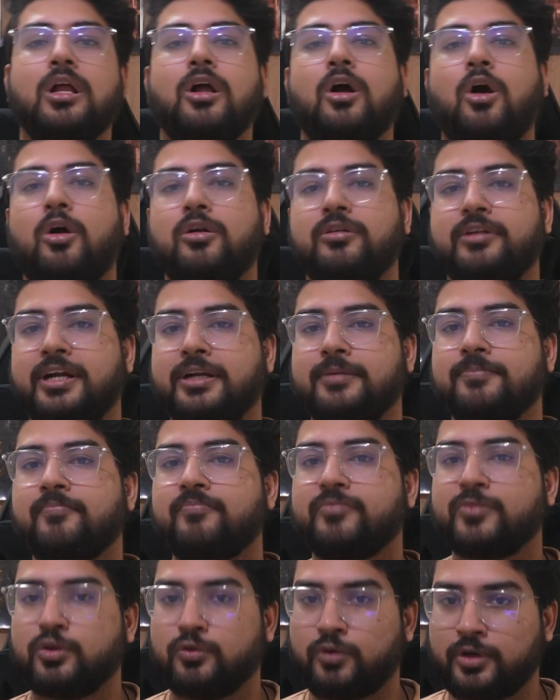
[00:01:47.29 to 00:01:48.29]
All right.
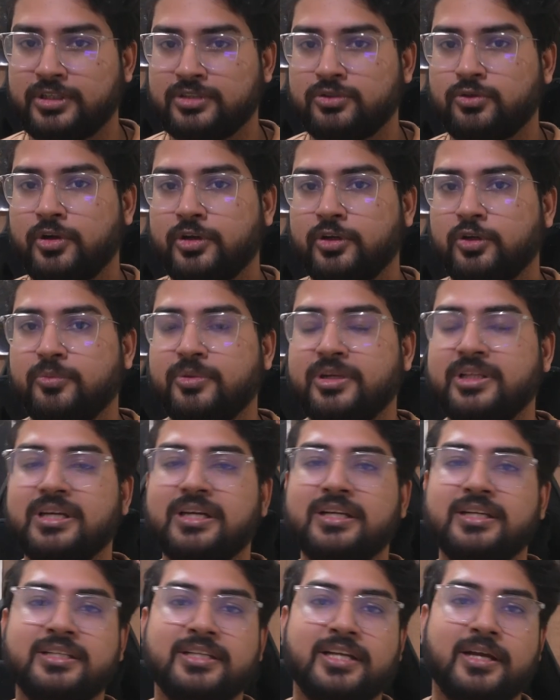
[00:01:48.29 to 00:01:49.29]
So what is going to be there
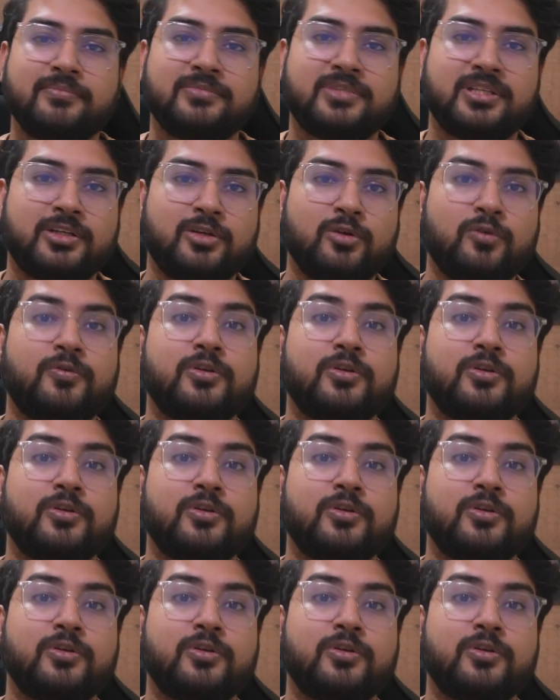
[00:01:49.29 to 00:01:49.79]
in the MCQ?